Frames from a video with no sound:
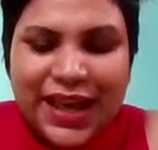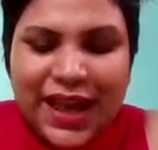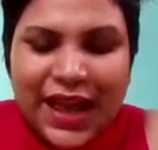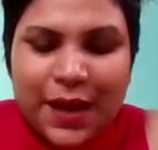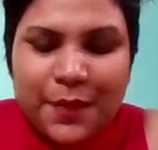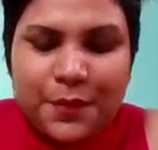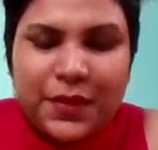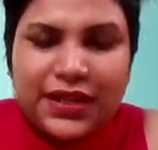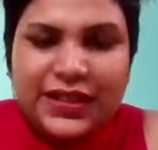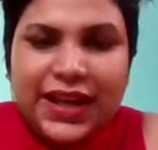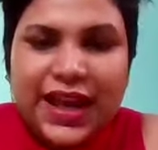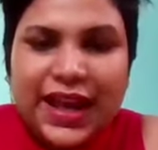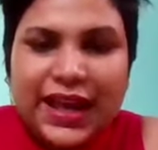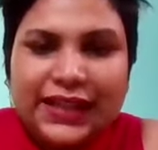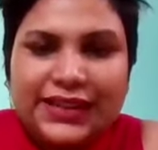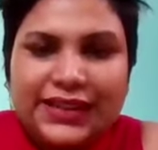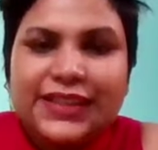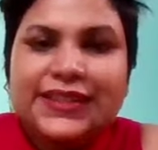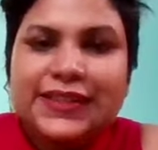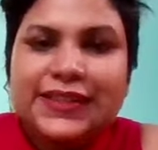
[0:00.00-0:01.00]

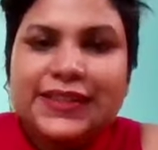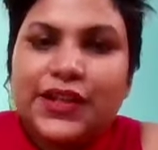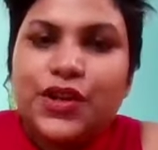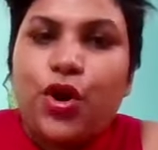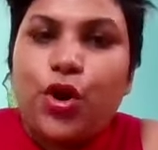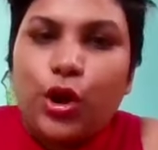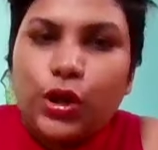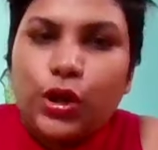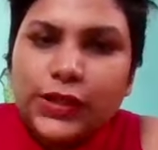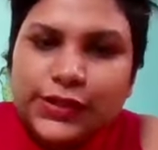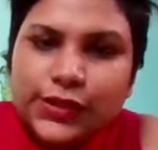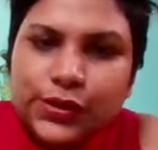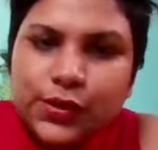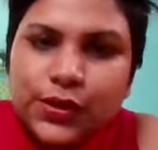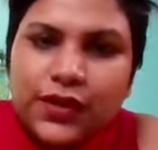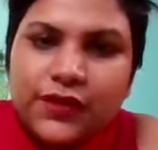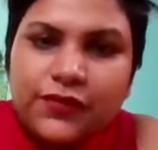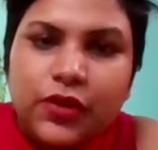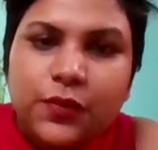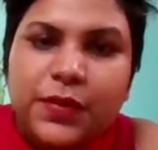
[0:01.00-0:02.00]
And this year also
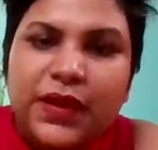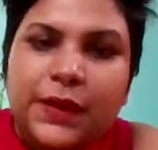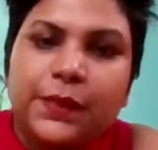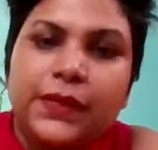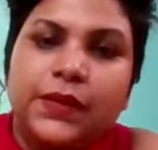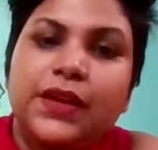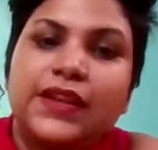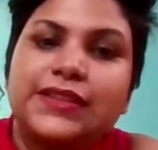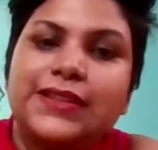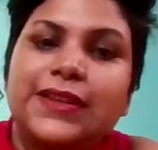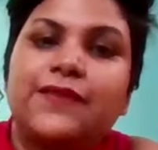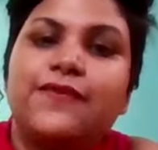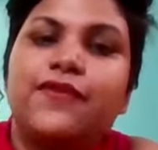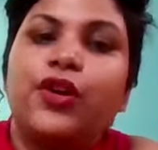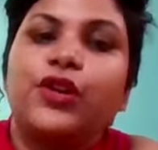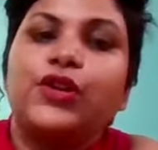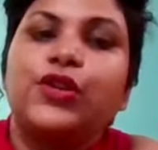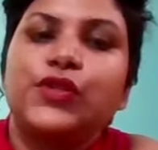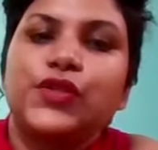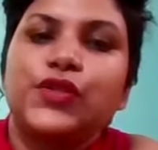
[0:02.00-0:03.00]
a few people must have
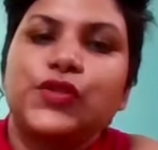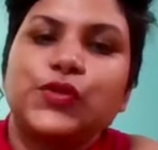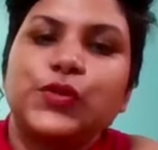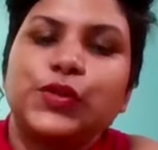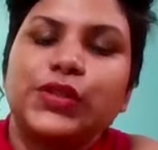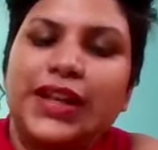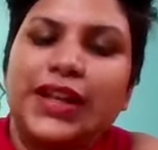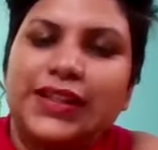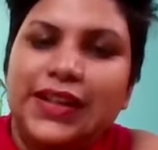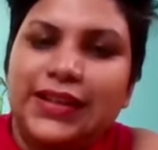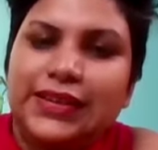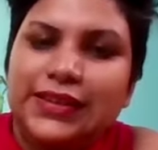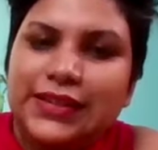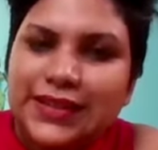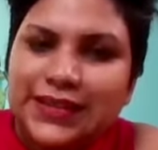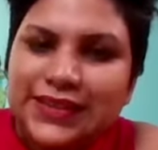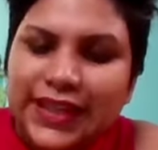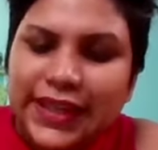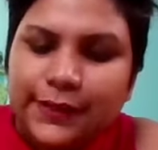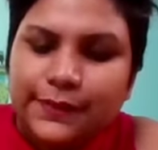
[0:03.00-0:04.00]
followed suit and done the
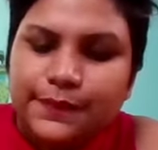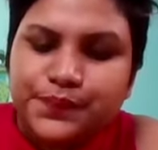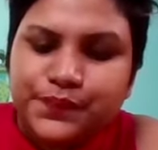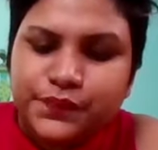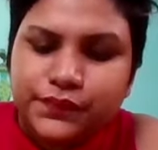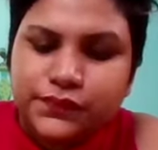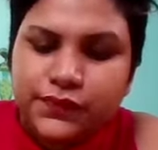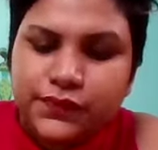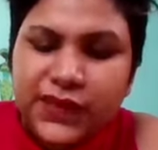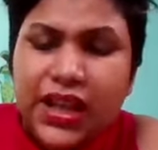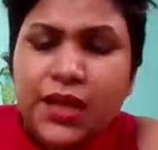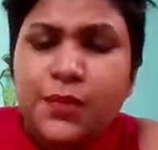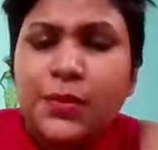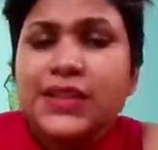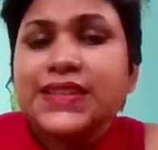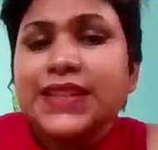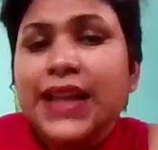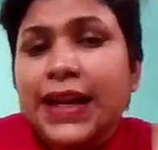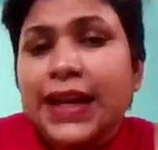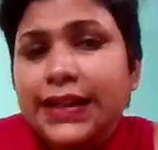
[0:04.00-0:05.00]
same.
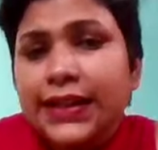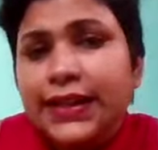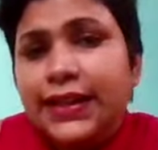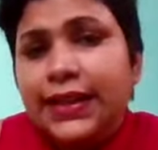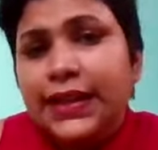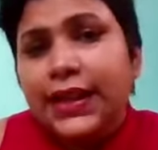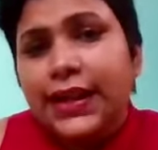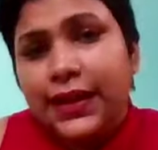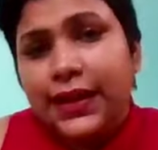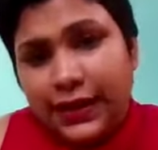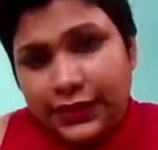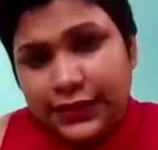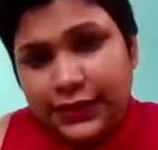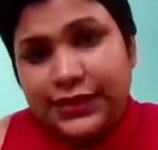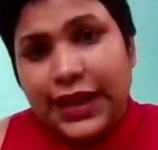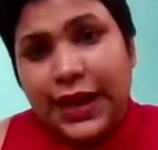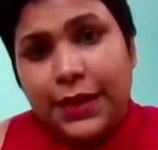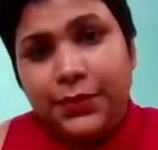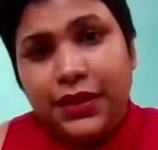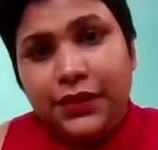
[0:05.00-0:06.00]
But sadly, the
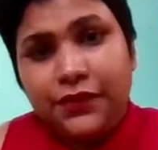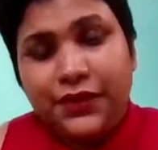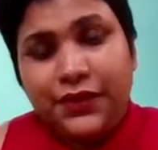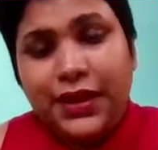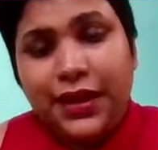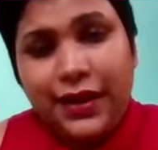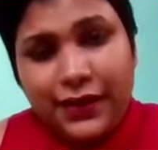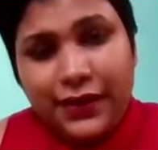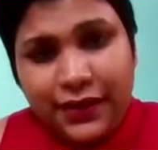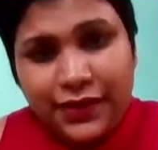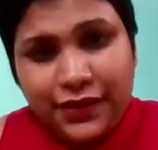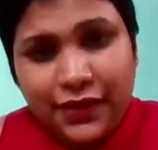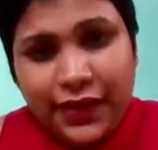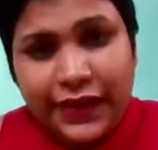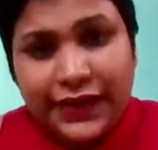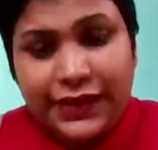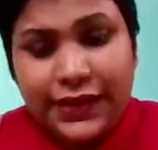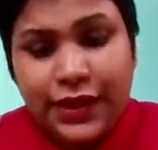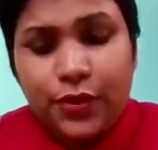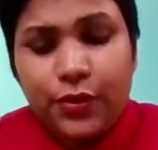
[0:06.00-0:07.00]
time that we are in
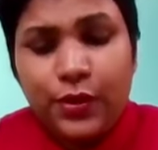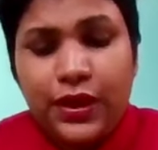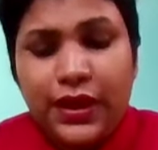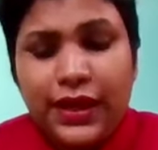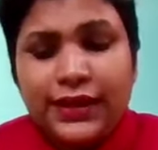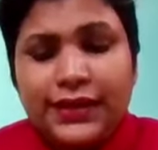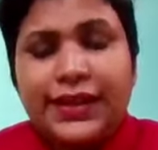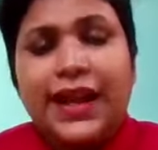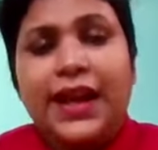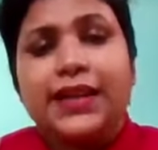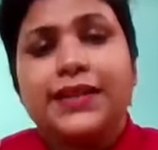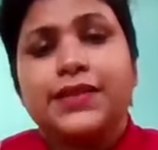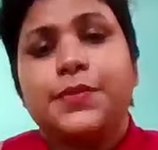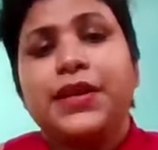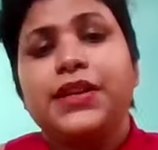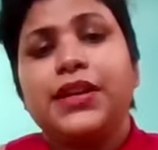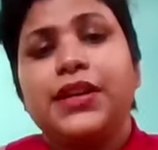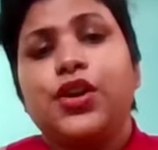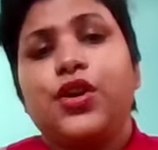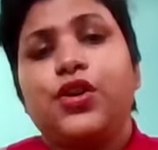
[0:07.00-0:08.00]
right now, there has
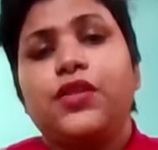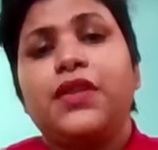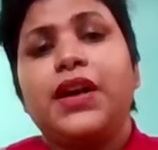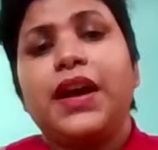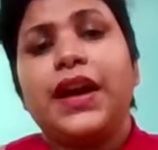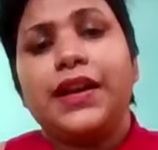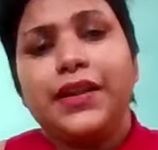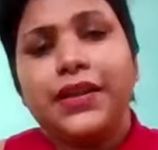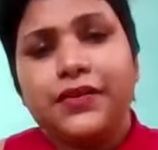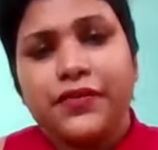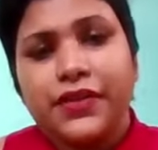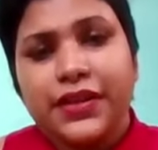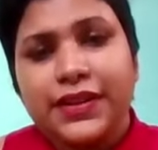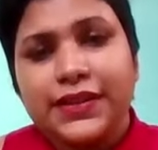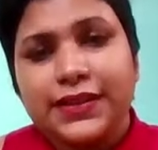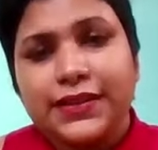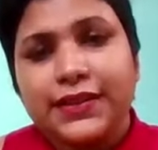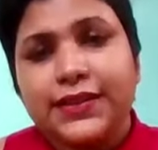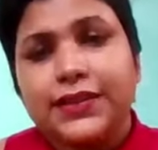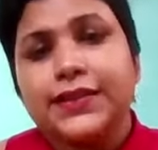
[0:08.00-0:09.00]
been a lot of hiring
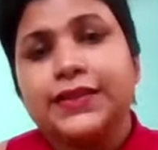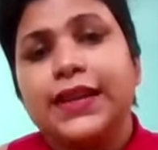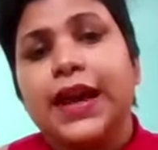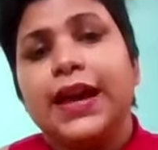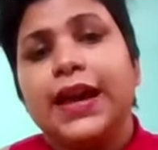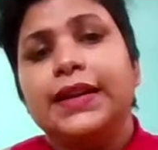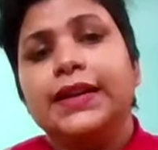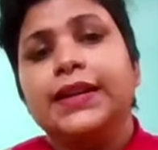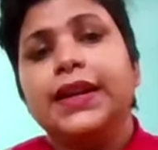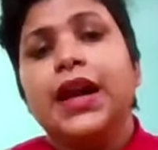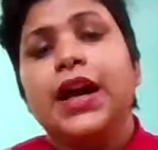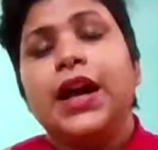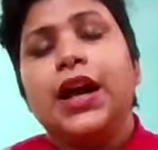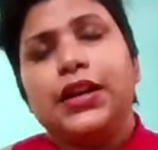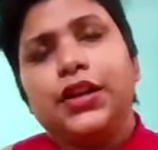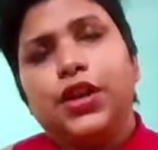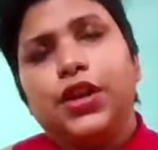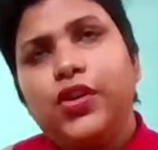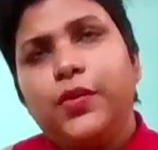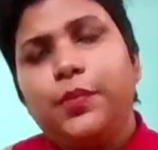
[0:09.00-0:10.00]
freezes, and a
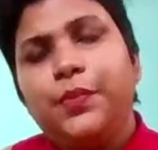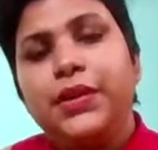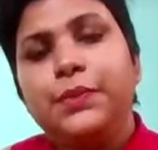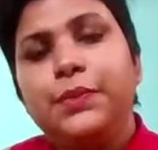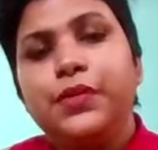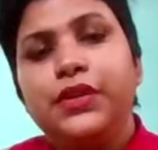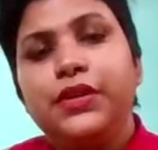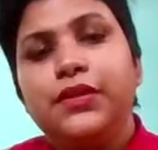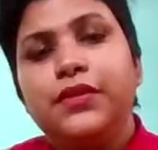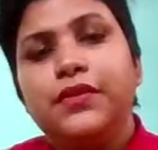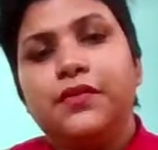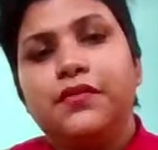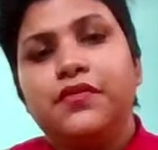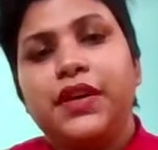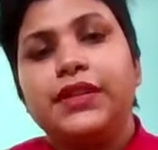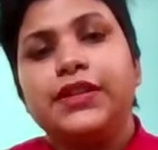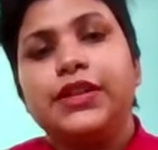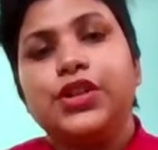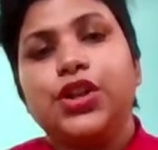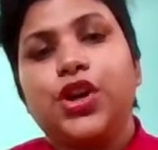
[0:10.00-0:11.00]
lot of people,
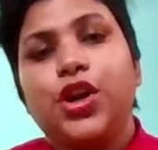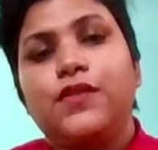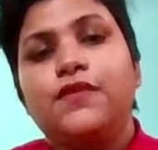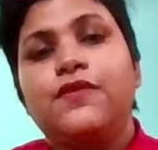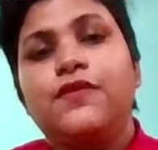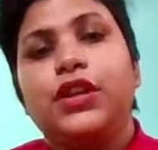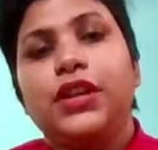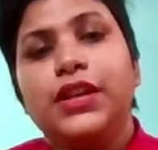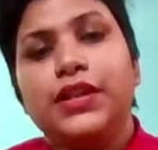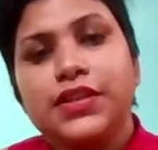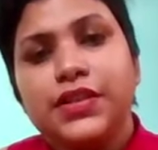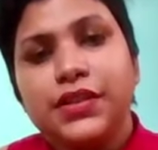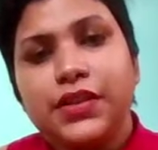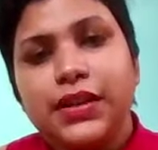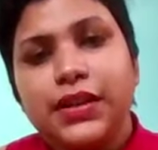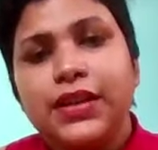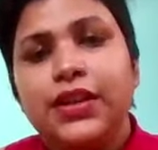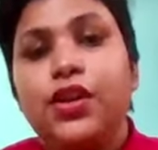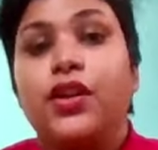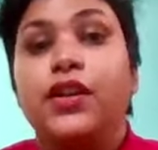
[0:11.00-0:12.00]
whether not
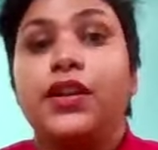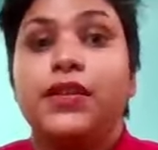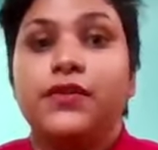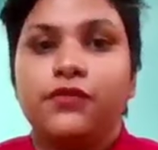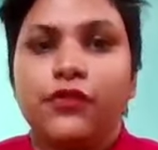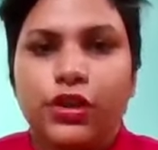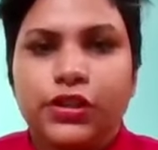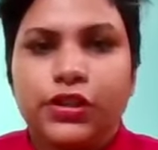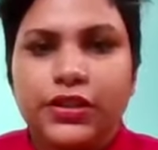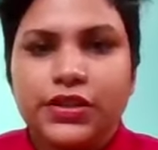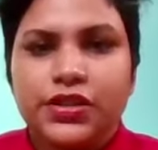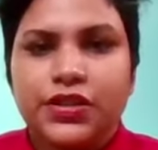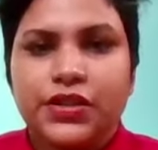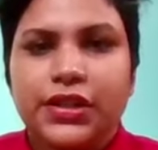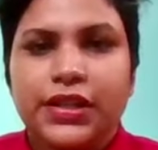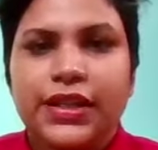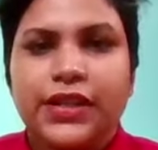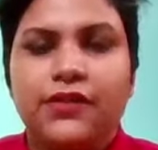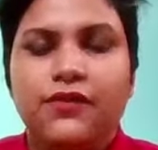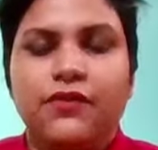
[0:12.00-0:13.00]
voluntarily or
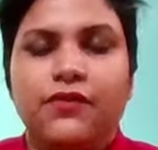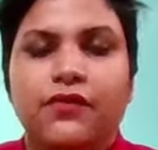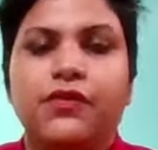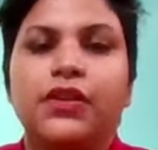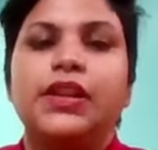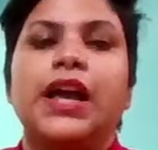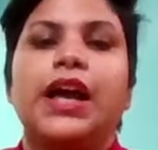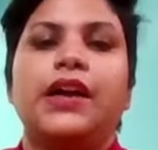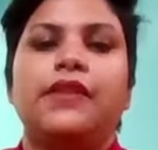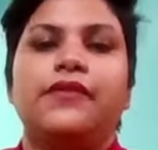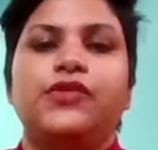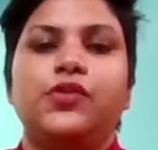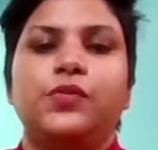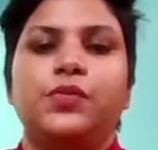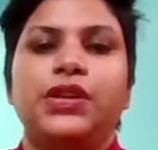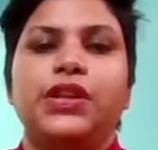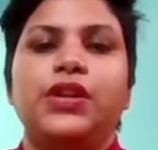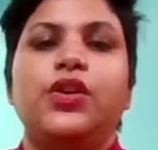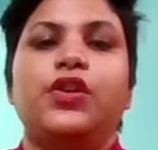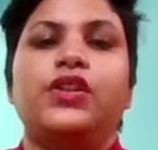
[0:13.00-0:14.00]
involuntarily, will have to
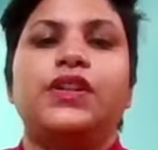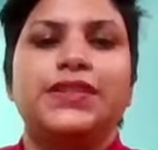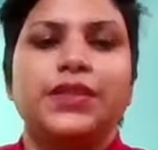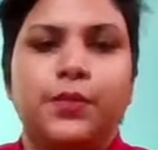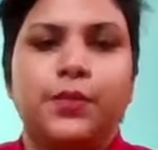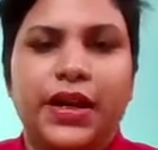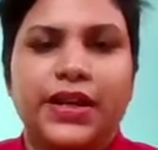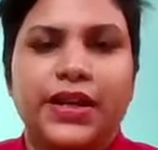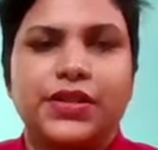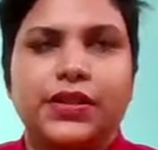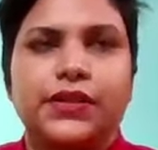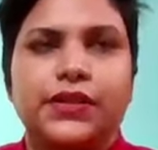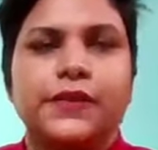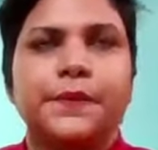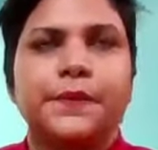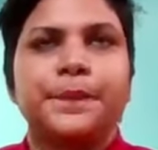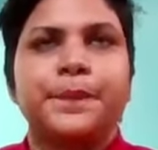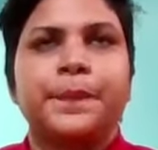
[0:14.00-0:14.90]
be on a sabbatical.